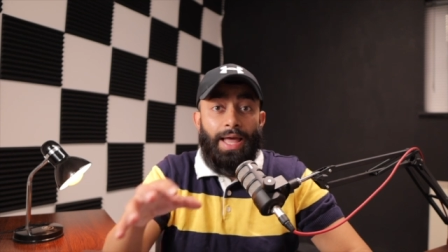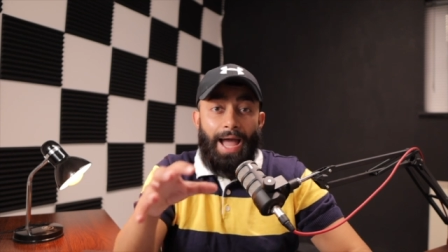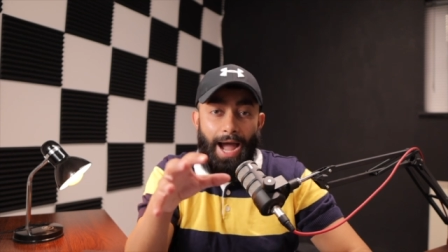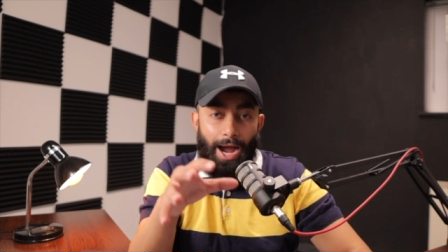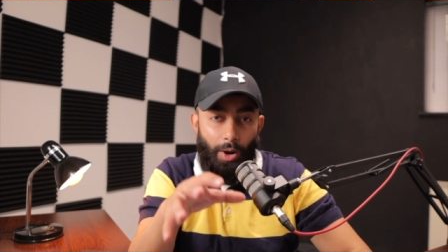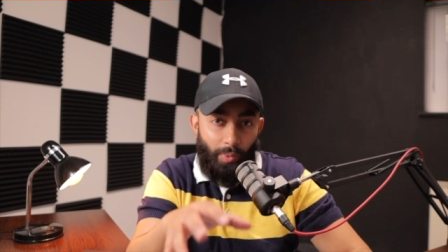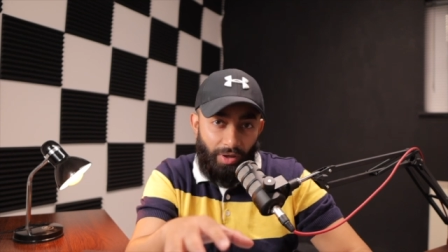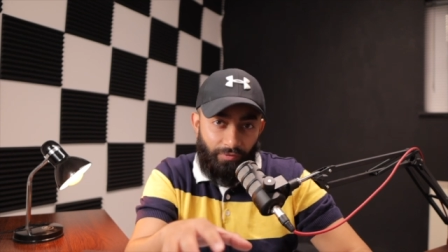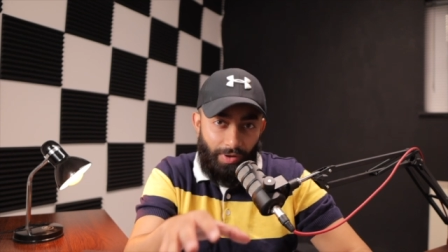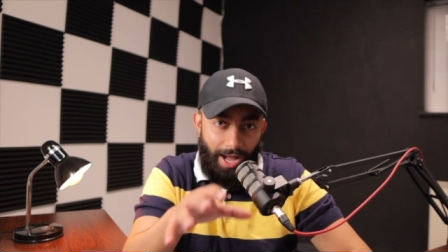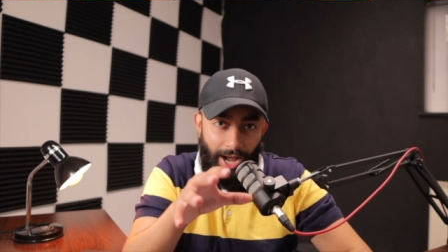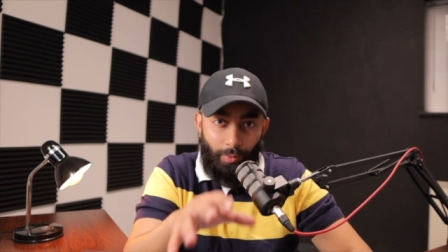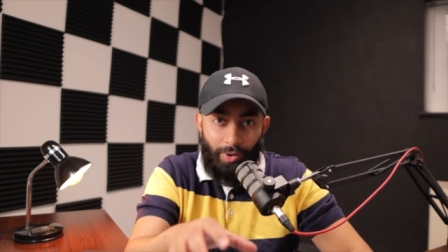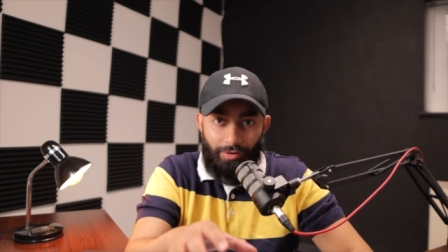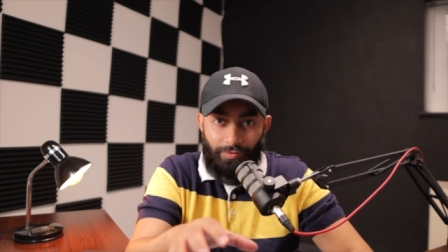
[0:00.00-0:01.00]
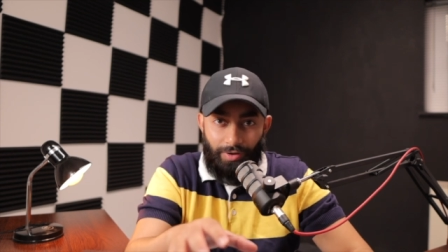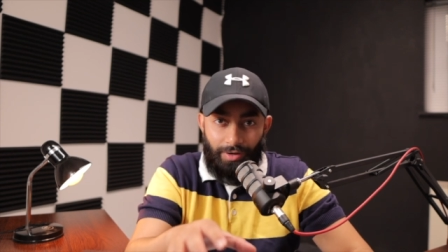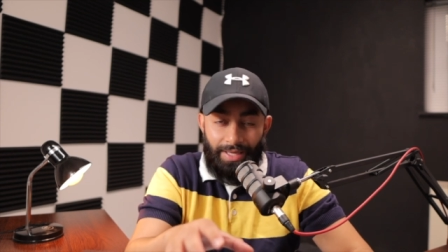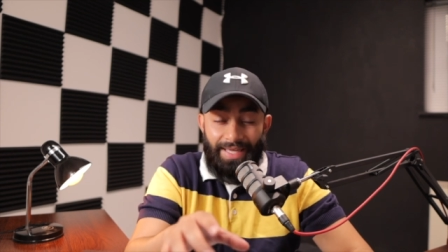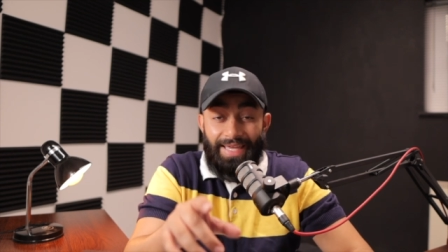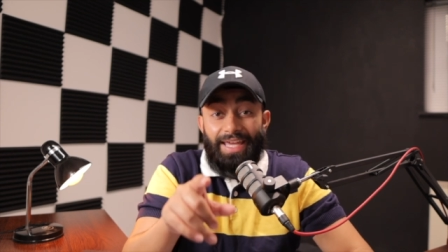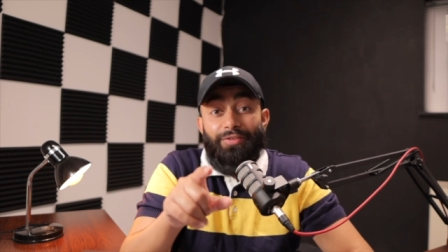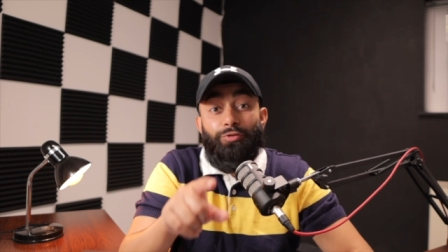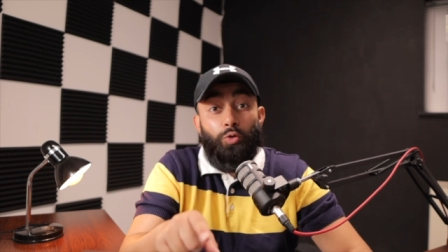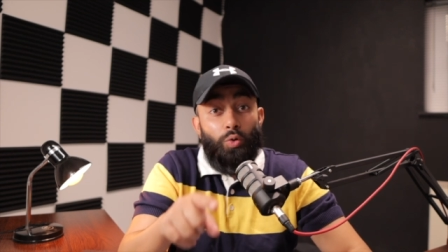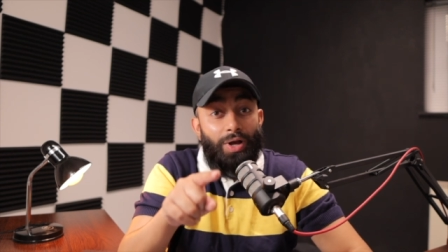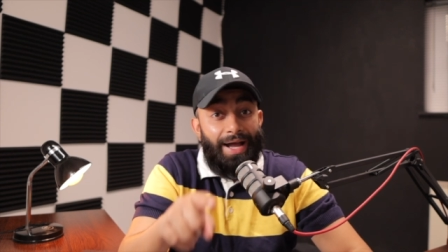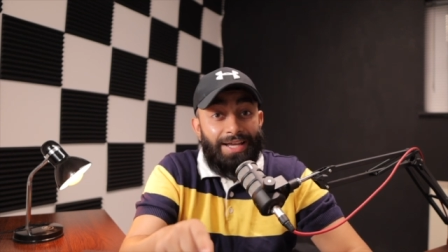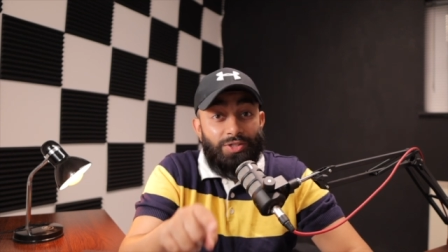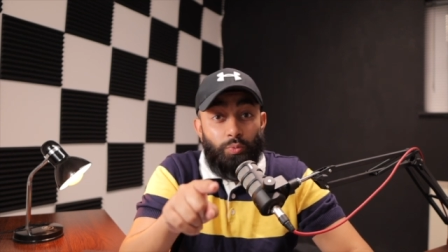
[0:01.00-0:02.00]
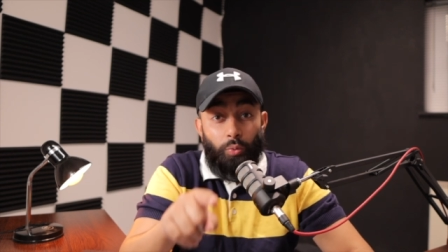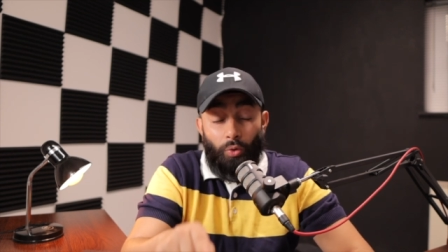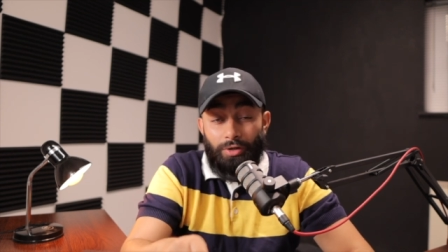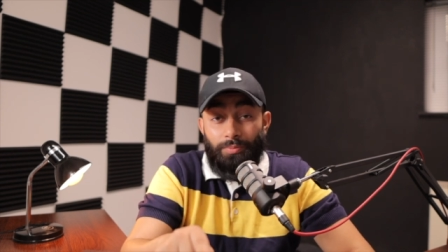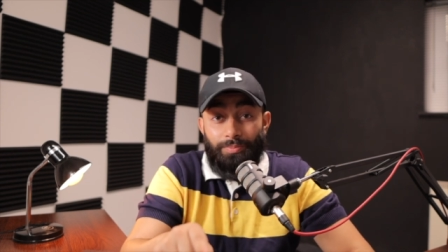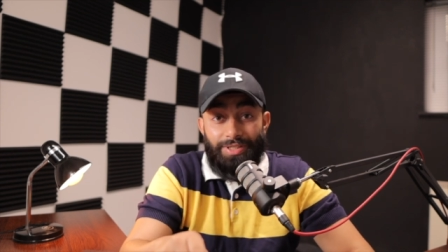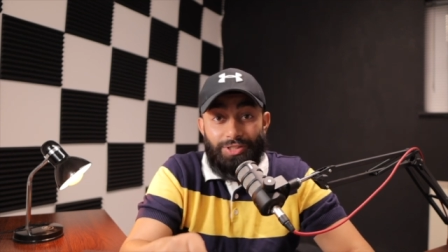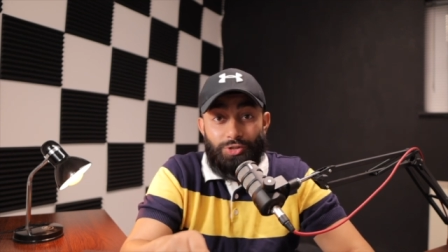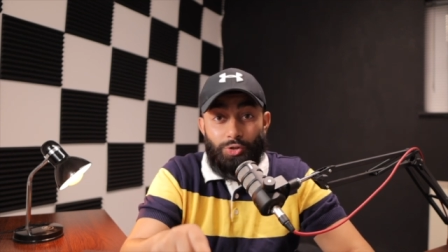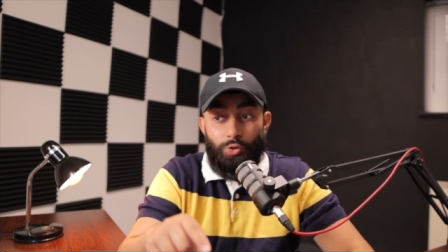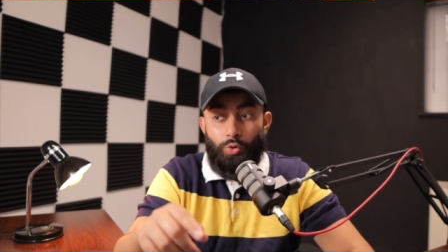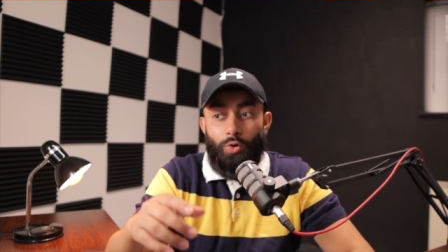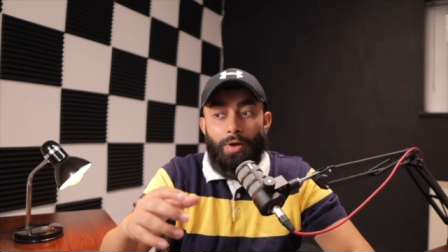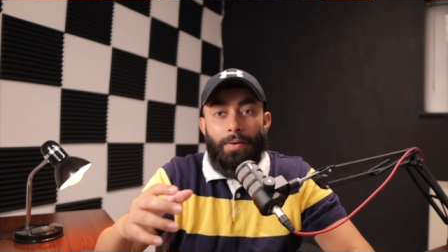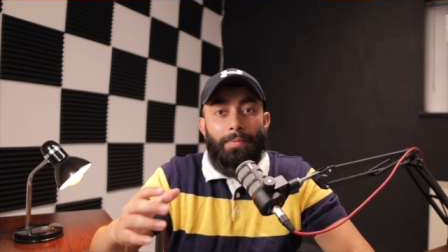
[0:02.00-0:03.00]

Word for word: However, however, if you guys want me to